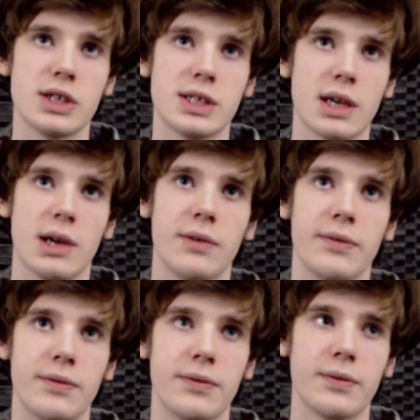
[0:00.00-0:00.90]

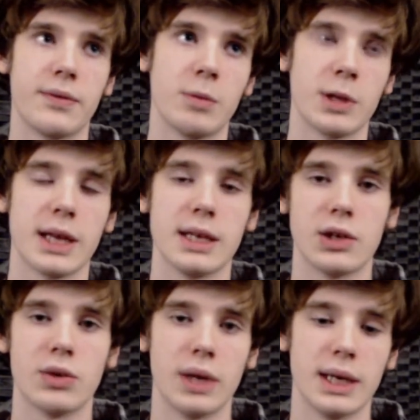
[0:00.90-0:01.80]
of what they need
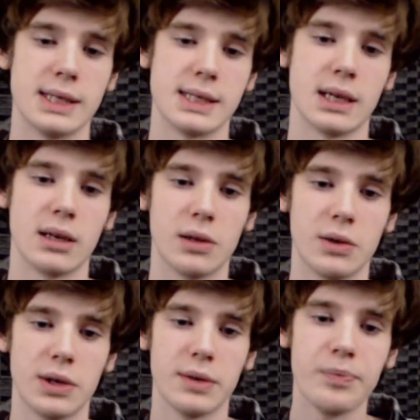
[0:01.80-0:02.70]
to read is
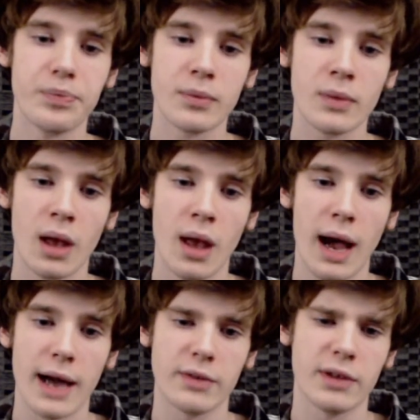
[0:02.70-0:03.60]
included.
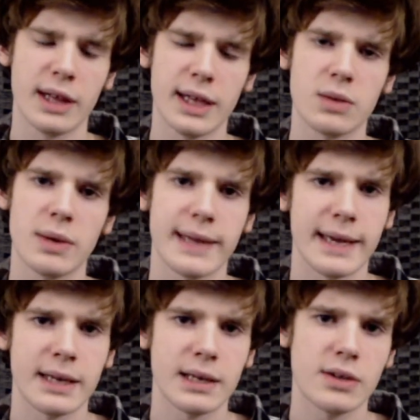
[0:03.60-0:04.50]
I don't really like the way the
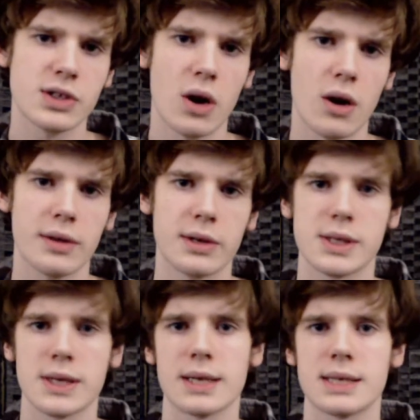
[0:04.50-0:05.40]
handouts are. There's
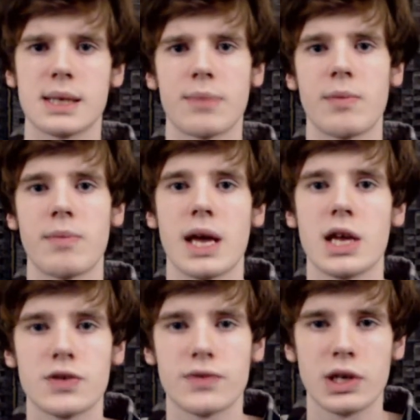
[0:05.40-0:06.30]
not a separate
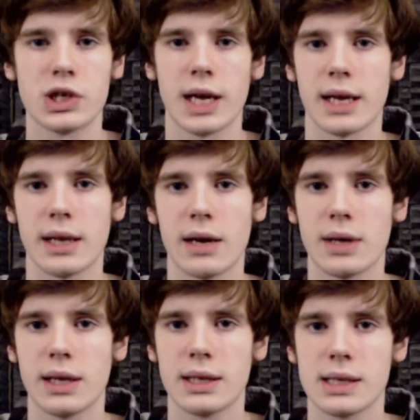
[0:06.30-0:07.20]
page for each handout
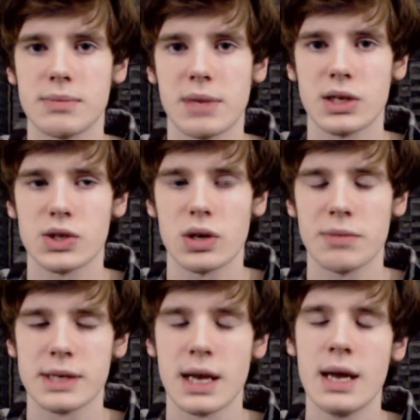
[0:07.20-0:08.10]
in this
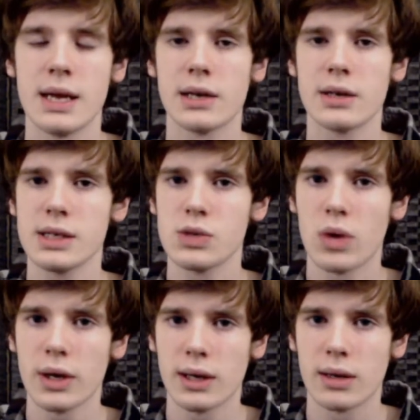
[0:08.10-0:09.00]
manuscript. Here is
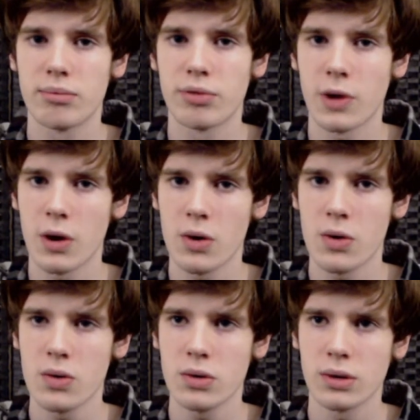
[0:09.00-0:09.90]
one
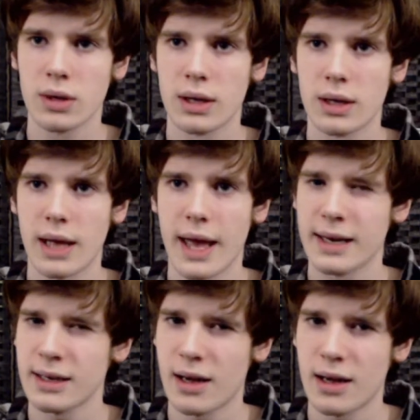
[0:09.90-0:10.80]
pro
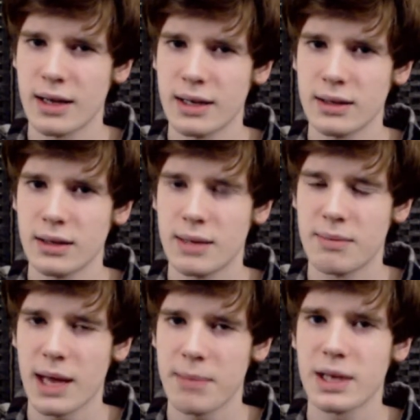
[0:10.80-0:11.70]
and con. In
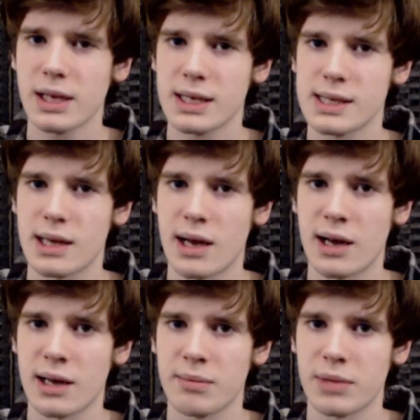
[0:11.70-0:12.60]
my opinion, it's a
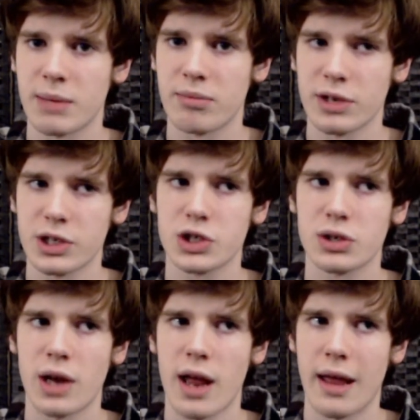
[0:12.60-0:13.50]
con, but I'm pretty
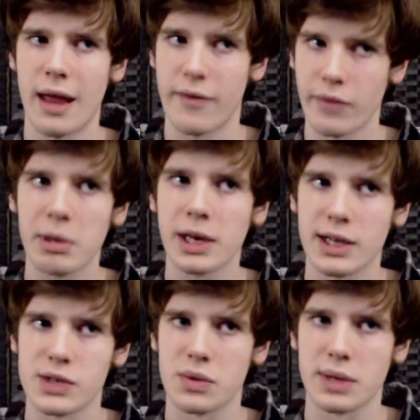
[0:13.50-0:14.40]
sure everybody
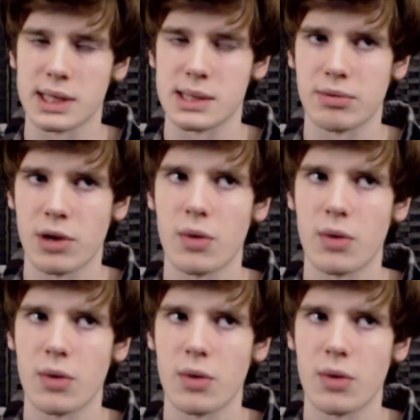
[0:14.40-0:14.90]
else will think it's a pro.